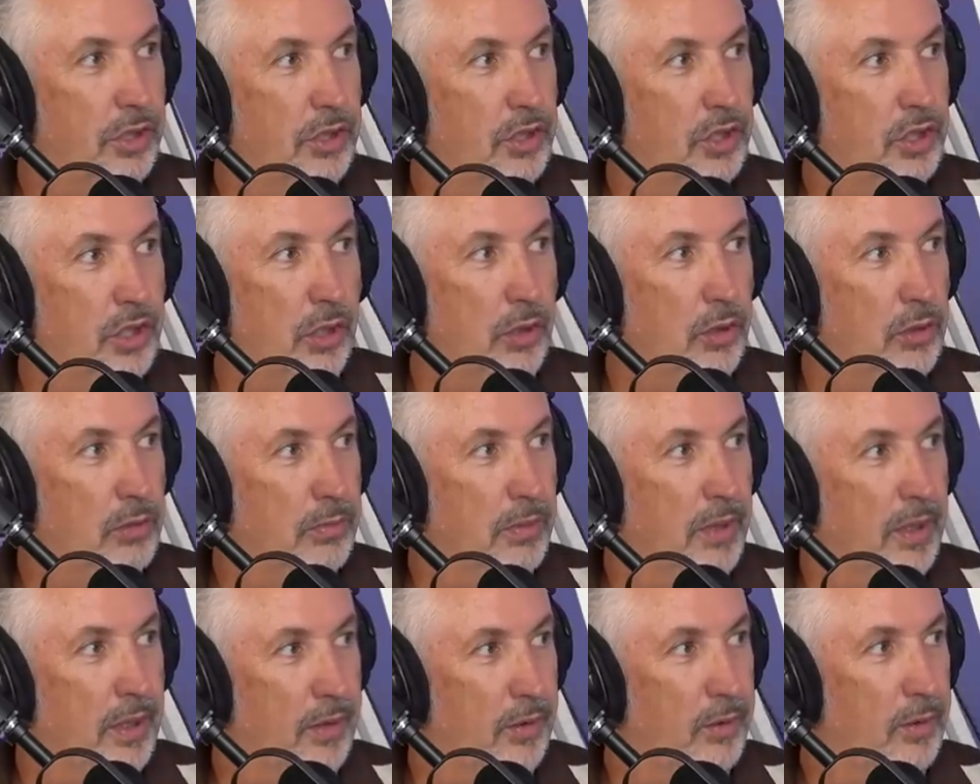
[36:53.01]
a joke,
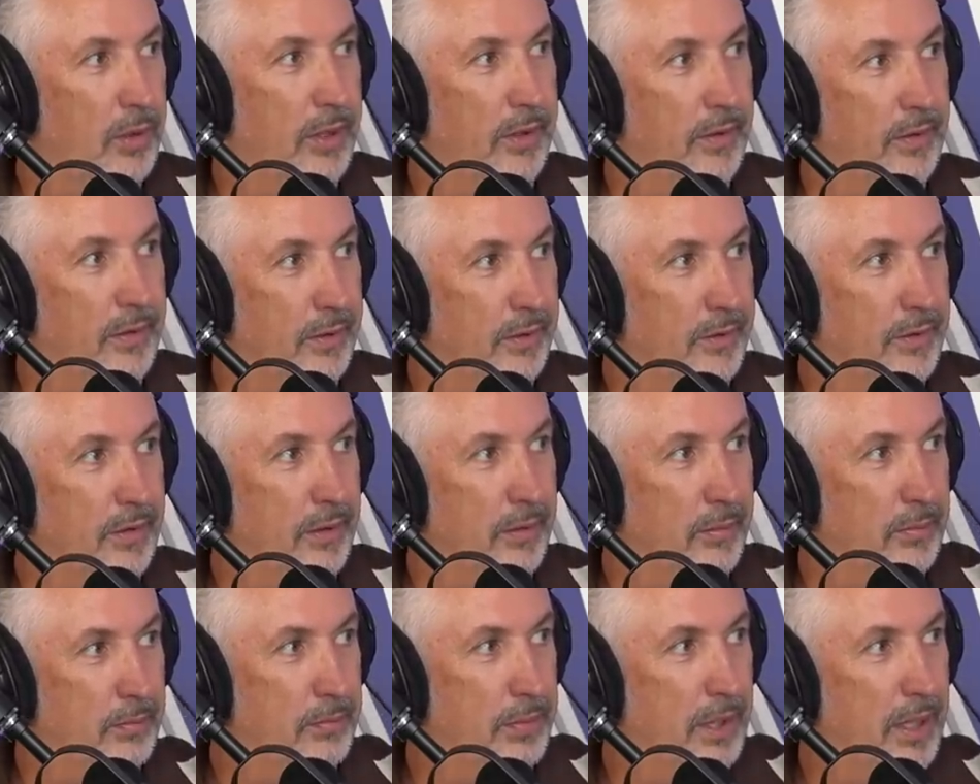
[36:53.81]
by the way, that
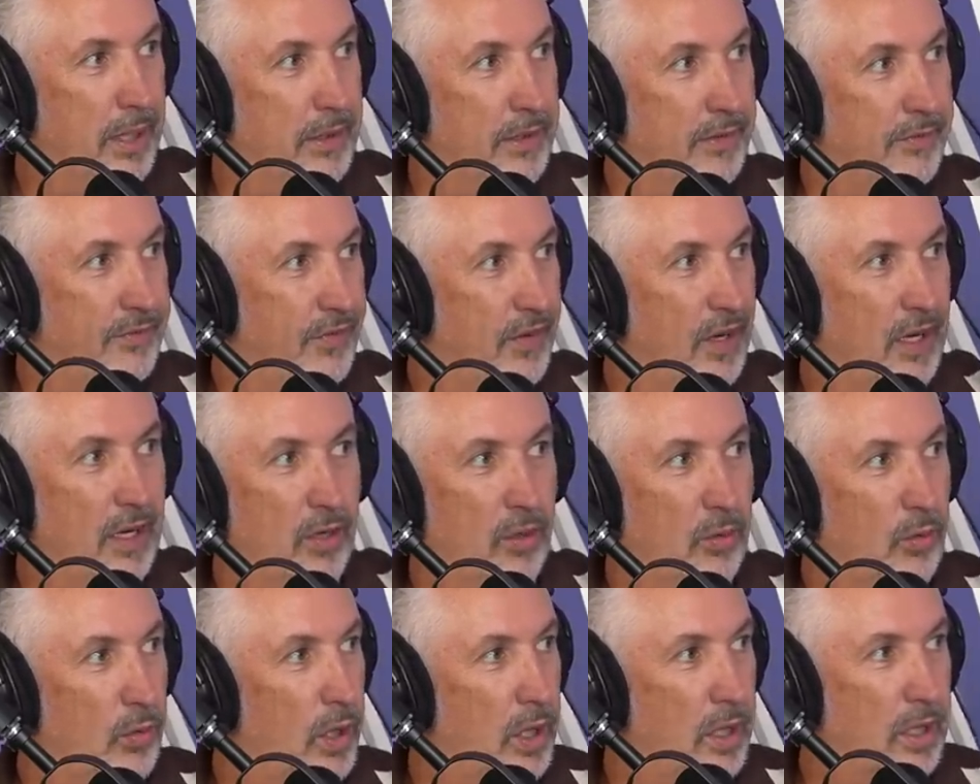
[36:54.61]
the
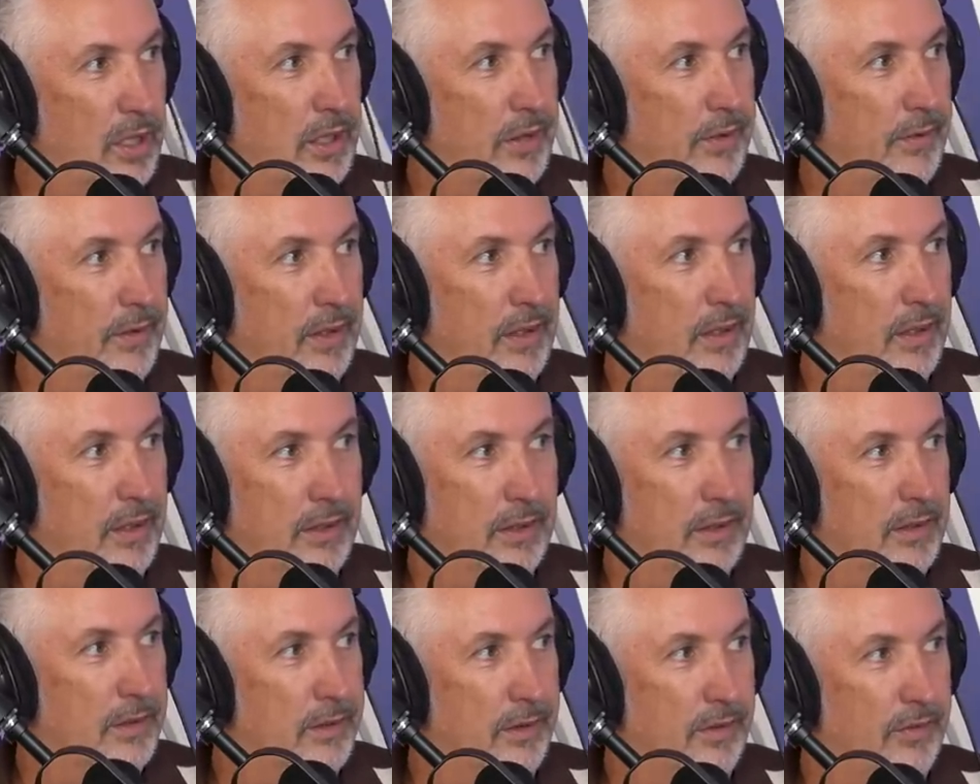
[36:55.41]
pedophile walking the kid
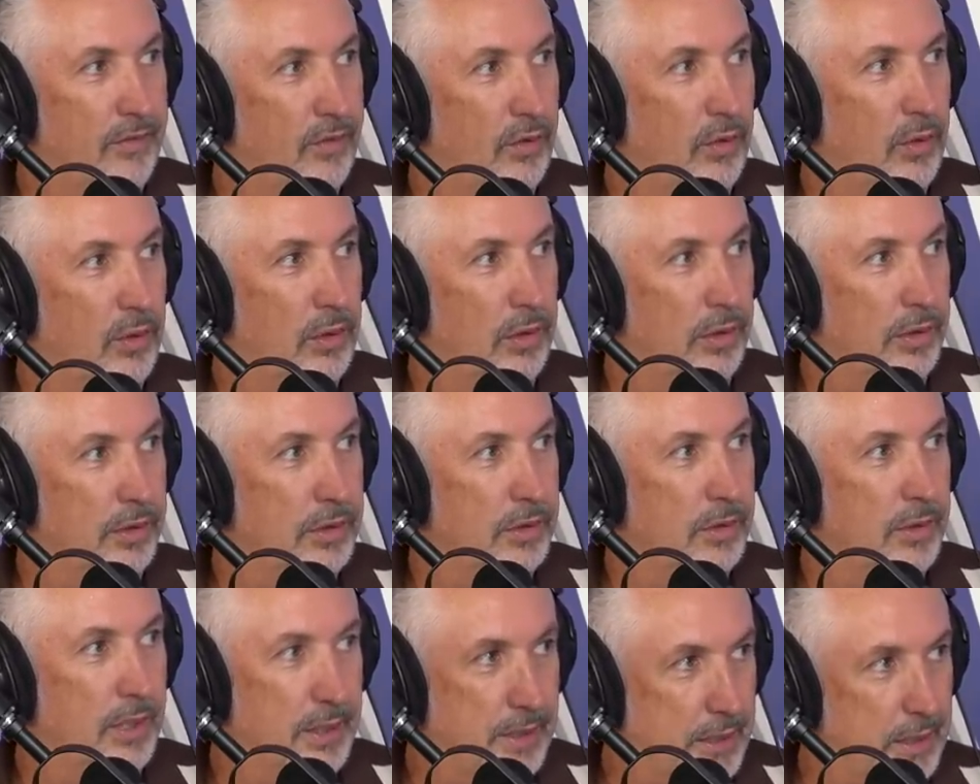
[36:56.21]
into the forest.
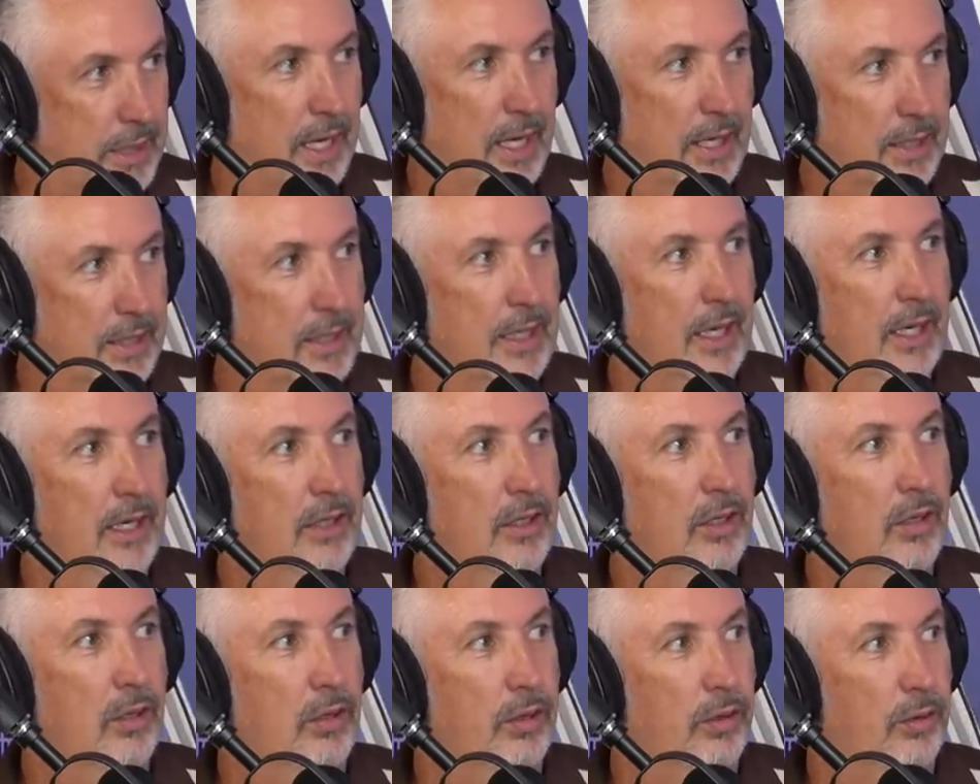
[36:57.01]
So I can
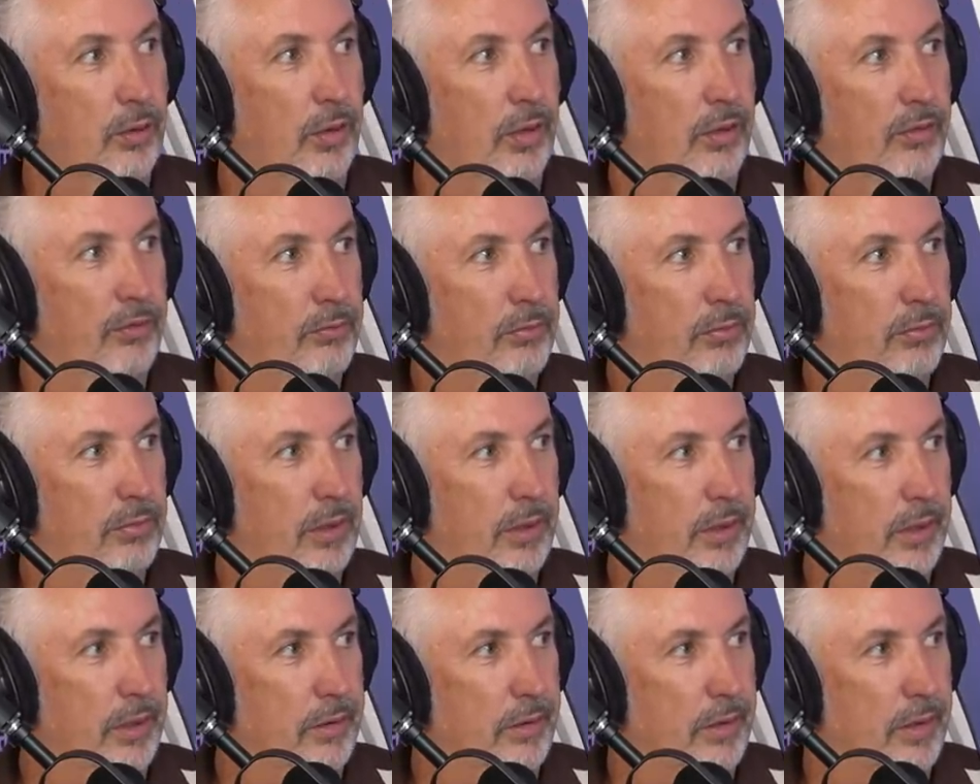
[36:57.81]
go to a
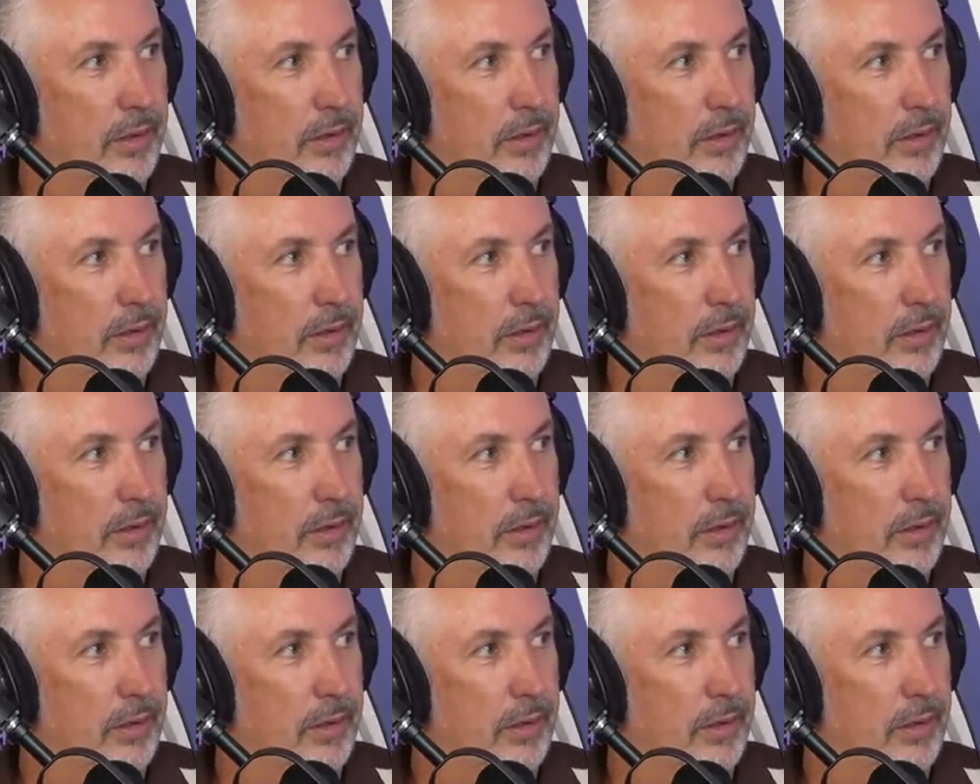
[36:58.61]
playground.